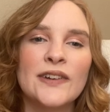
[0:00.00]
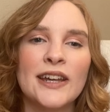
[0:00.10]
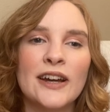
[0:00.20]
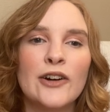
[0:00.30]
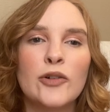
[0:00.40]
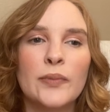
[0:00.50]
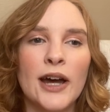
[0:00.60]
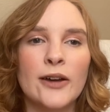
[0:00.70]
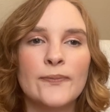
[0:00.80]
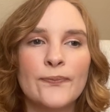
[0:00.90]
video,
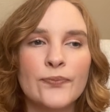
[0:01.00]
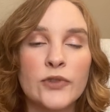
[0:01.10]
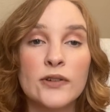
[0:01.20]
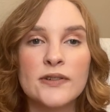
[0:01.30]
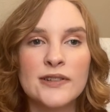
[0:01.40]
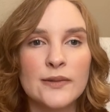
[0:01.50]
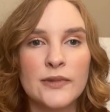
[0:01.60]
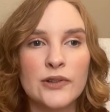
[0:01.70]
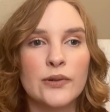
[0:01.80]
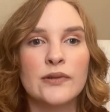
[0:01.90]
but those are some
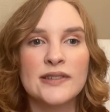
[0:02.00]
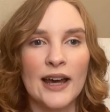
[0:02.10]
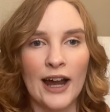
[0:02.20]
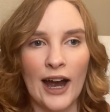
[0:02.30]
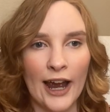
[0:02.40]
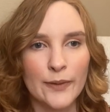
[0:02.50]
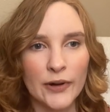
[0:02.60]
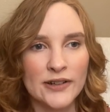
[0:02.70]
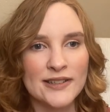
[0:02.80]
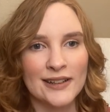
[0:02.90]
of the tools that I
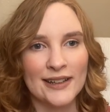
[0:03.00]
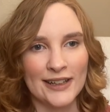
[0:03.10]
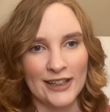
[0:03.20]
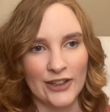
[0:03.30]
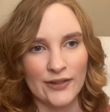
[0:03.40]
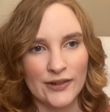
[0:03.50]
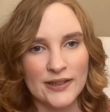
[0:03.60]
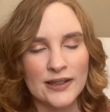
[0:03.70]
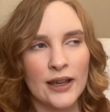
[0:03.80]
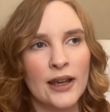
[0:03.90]
personally
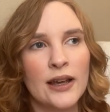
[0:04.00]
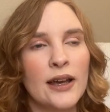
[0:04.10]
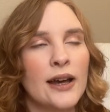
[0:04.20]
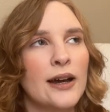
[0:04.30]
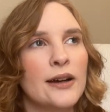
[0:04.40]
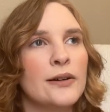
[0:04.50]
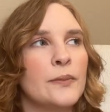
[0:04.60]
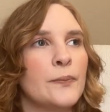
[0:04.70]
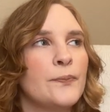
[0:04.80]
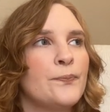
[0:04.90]
use.
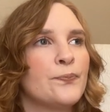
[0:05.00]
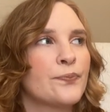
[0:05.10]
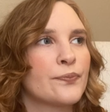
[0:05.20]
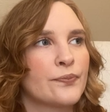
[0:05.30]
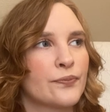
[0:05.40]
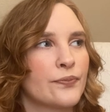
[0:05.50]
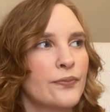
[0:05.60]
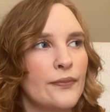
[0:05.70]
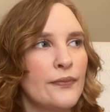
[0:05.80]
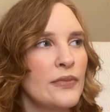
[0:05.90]
And
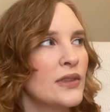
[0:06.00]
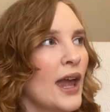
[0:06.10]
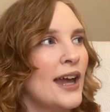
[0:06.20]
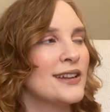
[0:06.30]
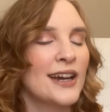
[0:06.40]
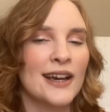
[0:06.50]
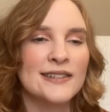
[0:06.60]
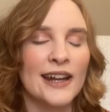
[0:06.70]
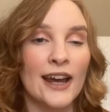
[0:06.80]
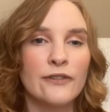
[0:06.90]
like I
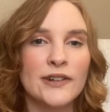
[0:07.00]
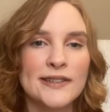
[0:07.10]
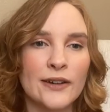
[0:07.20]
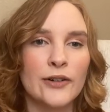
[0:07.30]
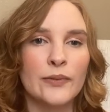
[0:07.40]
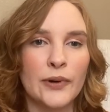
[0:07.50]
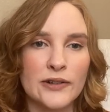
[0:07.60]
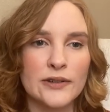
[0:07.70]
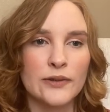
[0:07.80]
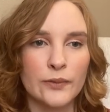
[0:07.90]
said, every single
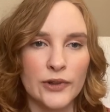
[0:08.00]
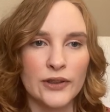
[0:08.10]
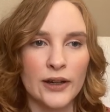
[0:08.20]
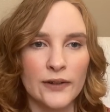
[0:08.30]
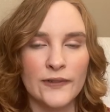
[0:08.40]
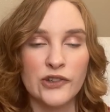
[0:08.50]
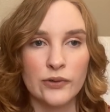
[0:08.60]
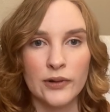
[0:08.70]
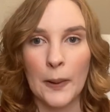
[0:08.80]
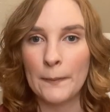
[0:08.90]
person with a
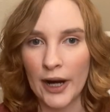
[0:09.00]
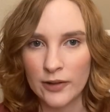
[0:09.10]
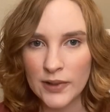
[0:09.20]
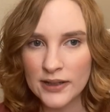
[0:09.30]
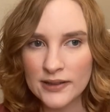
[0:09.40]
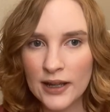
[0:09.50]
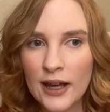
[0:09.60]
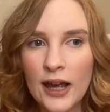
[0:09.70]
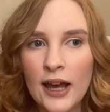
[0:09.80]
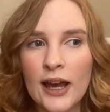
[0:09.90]
visual impairment
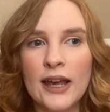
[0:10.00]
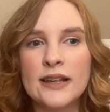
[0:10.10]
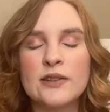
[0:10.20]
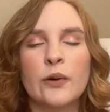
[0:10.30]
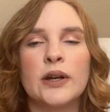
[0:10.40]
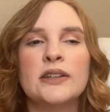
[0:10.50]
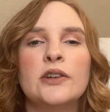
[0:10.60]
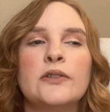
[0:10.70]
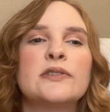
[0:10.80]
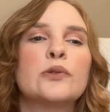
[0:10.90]
is going to
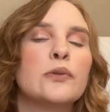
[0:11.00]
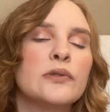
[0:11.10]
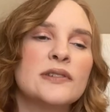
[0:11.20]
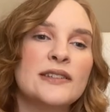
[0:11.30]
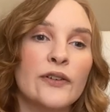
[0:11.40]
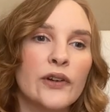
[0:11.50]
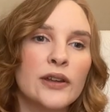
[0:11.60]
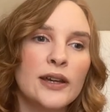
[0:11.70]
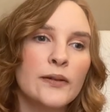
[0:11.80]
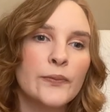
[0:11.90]
use tools
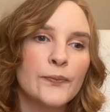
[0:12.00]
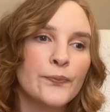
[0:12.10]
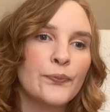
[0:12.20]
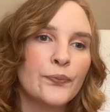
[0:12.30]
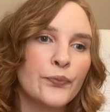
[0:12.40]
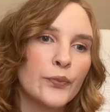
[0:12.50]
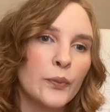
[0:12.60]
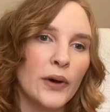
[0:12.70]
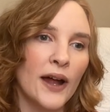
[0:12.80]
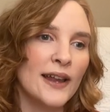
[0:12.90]
differently,
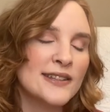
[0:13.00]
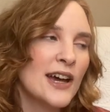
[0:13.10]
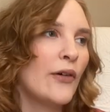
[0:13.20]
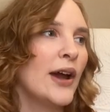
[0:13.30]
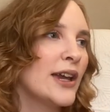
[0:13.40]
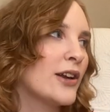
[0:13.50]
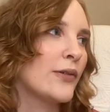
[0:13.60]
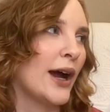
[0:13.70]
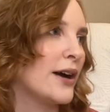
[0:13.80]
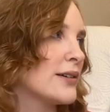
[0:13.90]
but that's how I get
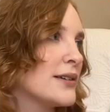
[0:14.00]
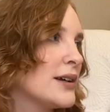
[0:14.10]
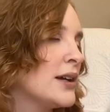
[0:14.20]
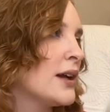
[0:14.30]
around.